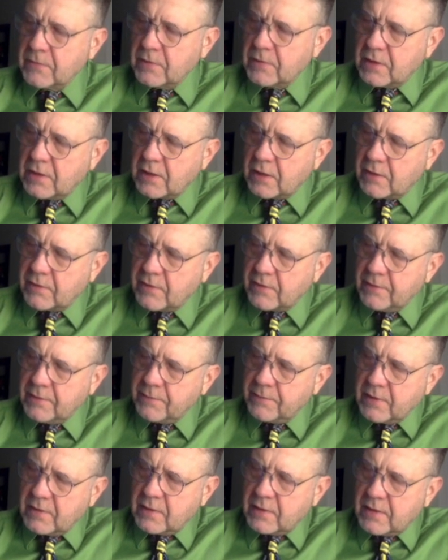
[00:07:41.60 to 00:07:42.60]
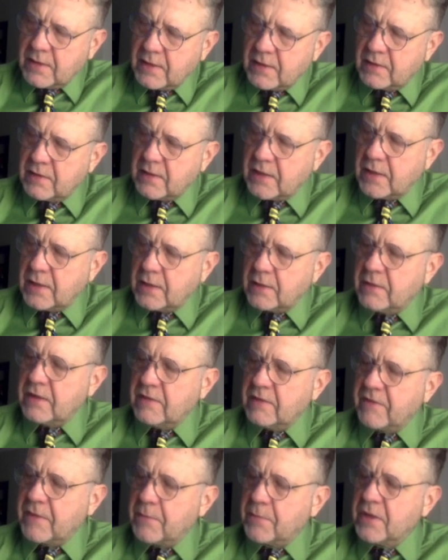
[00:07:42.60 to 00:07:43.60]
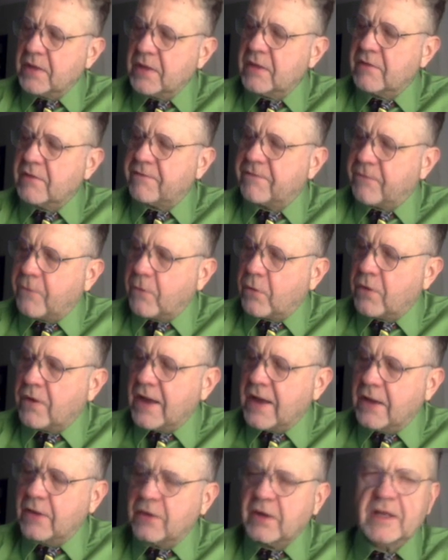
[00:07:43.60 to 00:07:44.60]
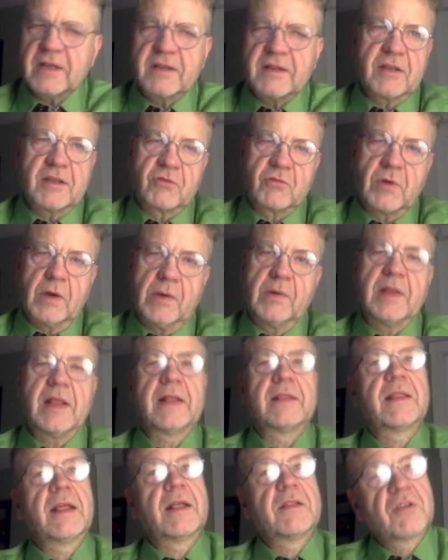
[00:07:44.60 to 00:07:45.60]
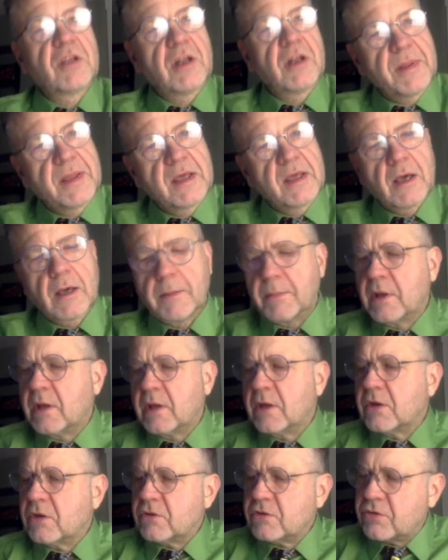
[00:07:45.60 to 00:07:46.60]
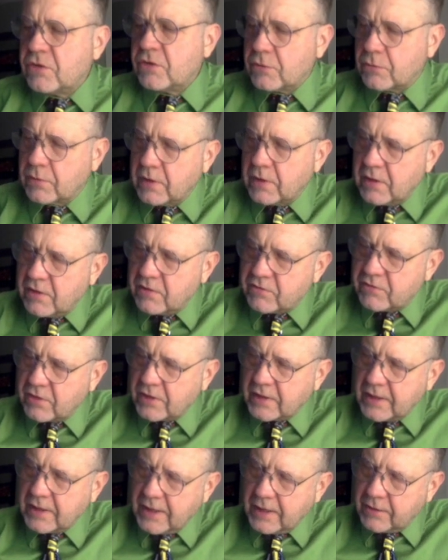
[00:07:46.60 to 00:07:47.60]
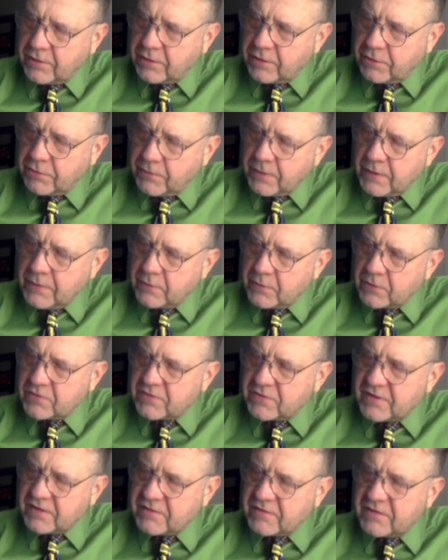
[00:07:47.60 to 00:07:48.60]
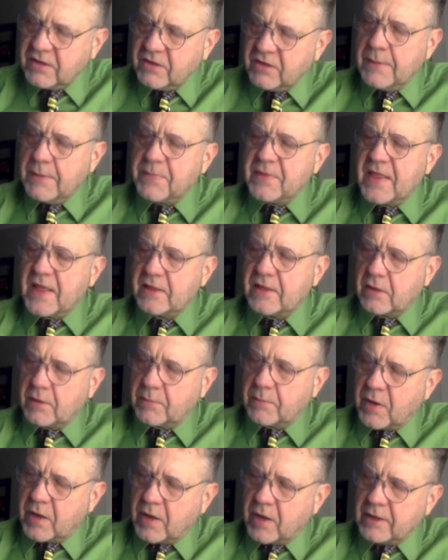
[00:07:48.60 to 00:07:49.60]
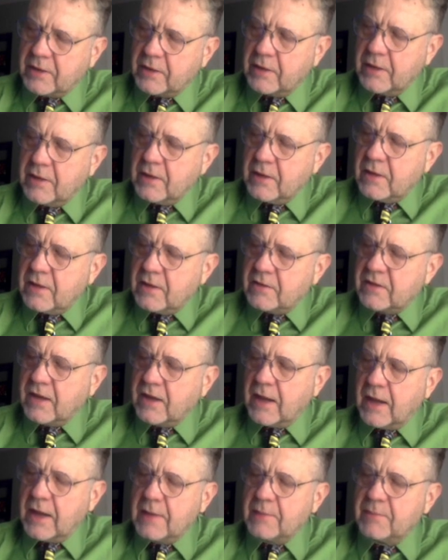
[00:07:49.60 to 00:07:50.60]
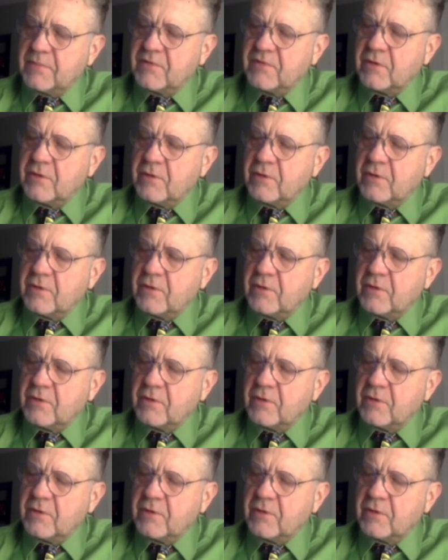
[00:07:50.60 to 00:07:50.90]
All right? And then if I bring the 4 out, I'm going to take the square root of that. That's going to become 2. So I'm going to get 3 root 6, still keeping that in our pocket, times